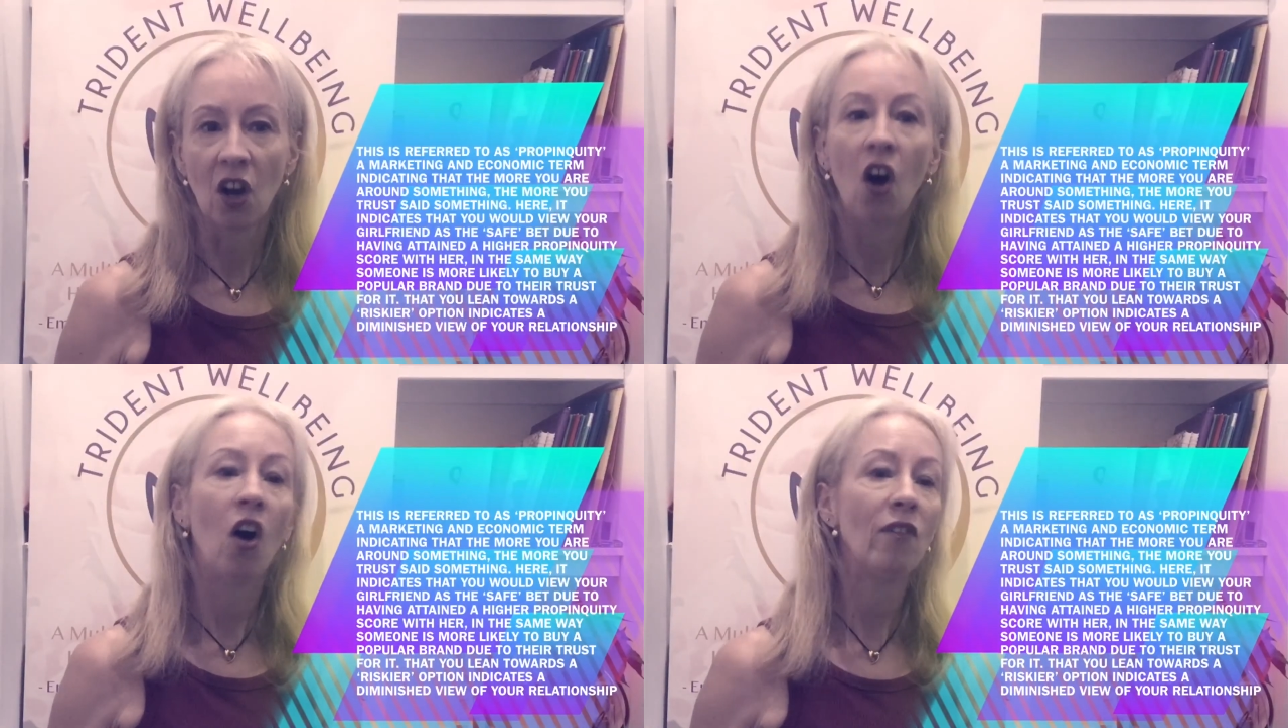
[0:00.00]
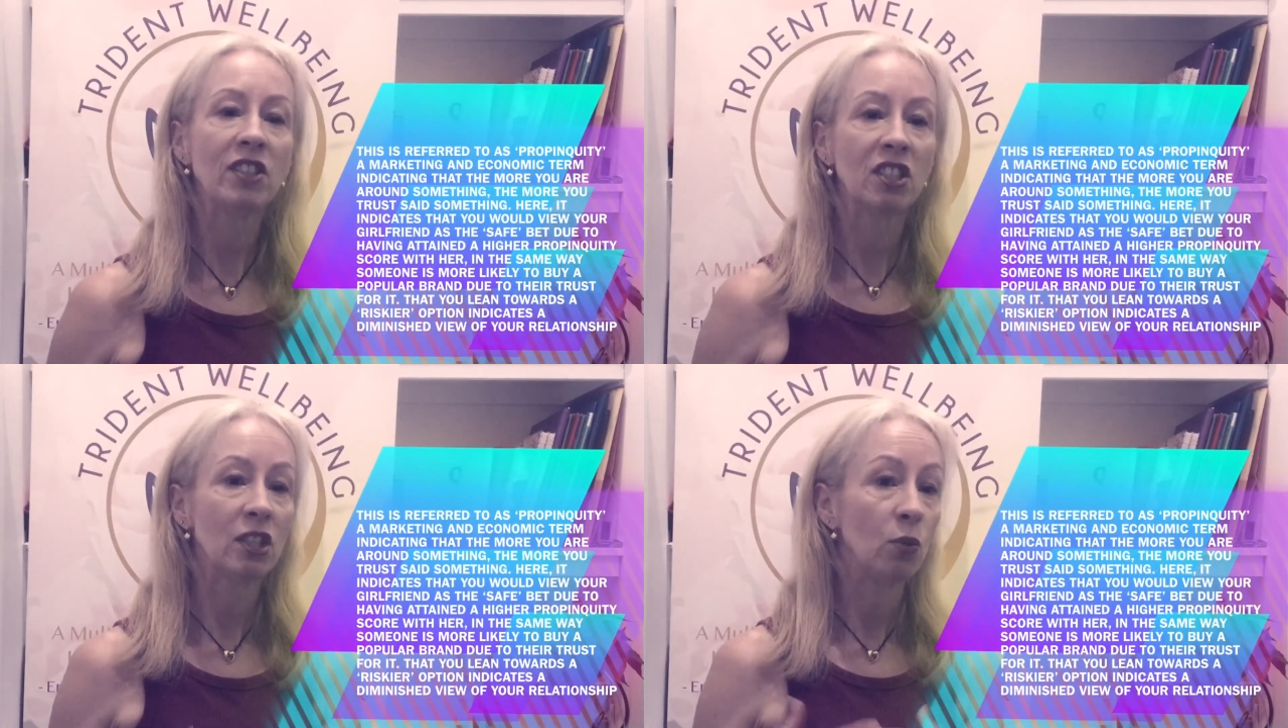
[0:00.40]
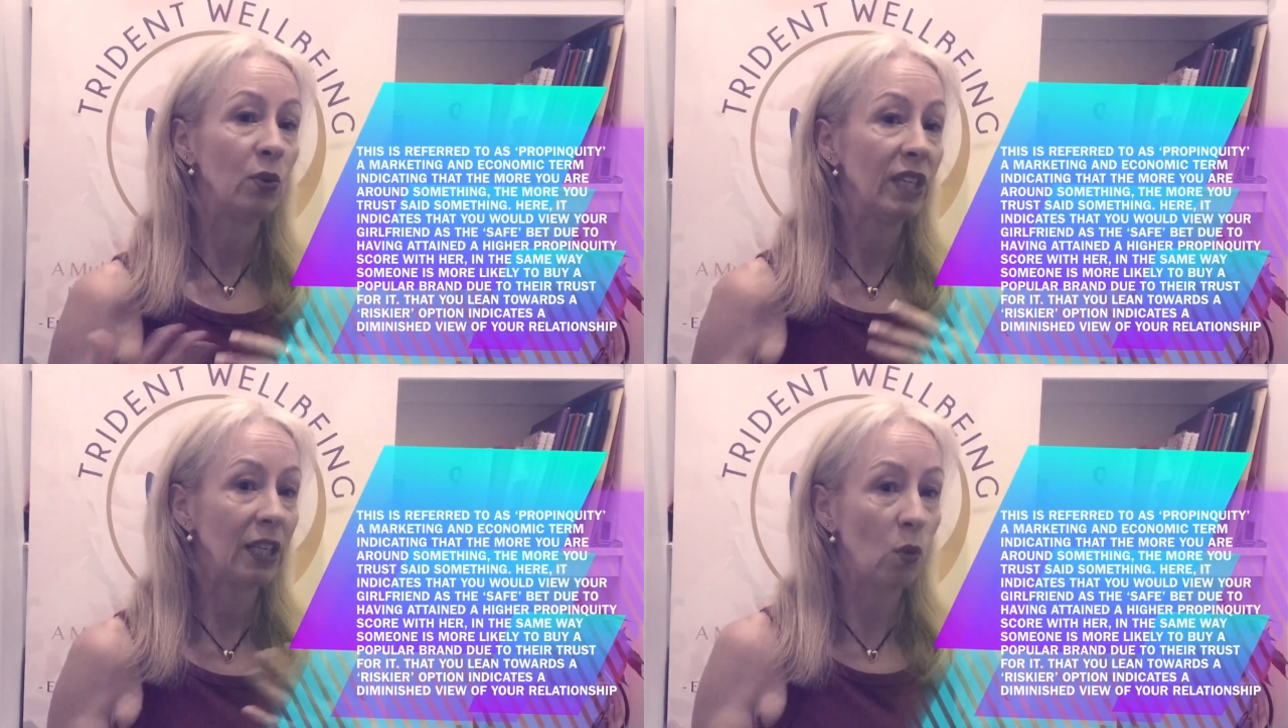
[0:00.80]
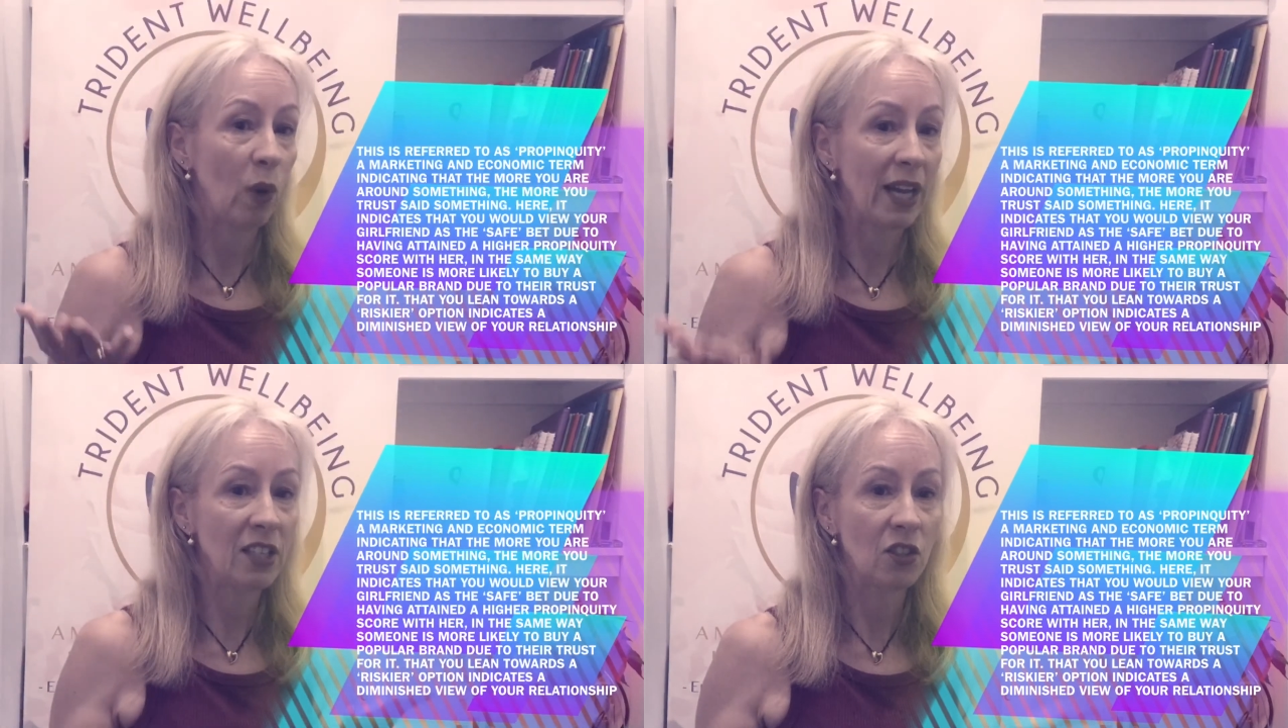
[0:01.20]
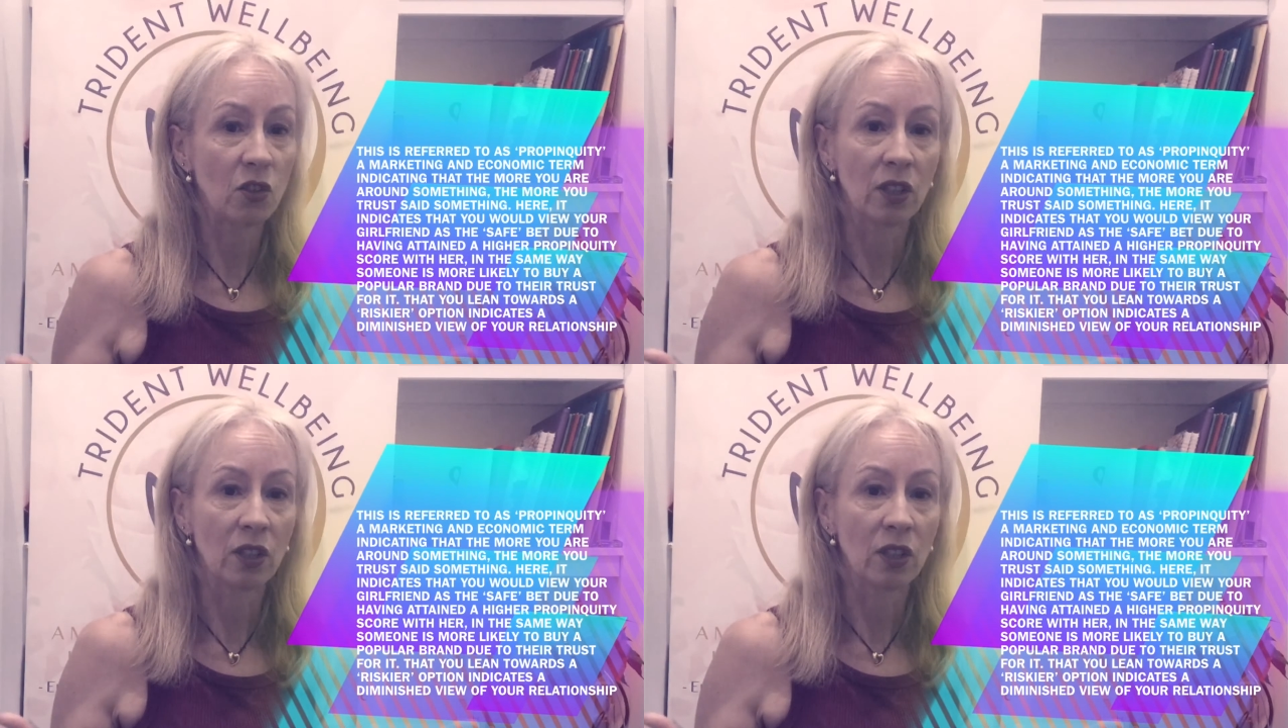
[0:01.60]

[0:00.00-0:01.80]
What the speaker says: Obviously, you really weighted your love.